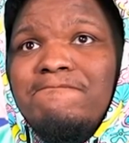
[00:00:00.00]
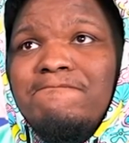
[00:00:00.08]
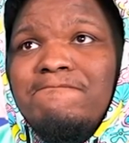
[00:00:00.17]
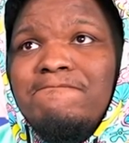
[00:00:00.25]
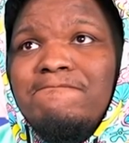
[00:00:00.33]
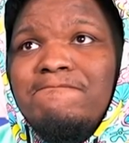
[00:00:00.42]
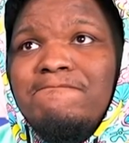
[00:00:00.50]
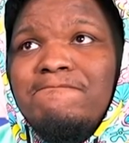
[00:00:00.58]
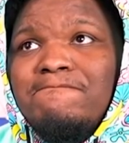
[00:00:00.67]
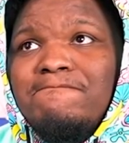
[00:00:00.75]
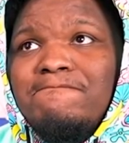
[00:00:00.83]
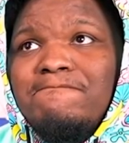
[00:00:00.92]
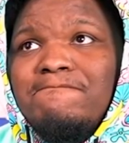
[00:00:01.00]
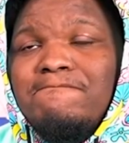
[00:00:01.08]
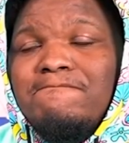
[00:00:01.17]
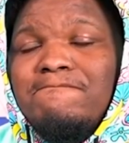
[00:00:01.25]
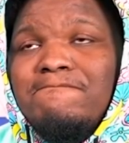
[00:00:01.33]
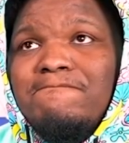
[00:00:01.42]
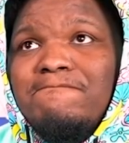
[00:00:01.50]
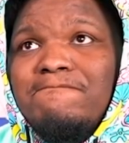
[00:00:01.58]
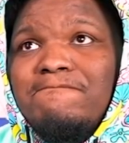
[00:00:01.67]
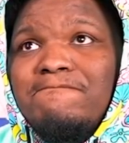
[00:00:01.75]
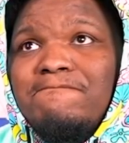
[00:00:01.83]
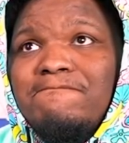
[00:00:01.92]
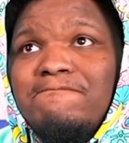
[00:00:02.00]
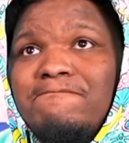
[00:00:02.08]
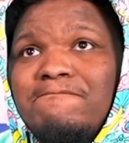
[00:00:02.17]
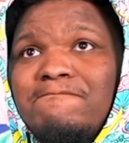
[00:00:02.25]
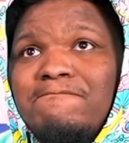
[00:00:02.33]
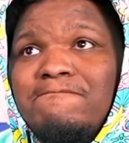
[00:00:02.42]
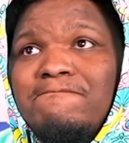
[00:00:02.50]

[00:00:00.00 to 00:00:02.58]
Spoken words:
(not speaking)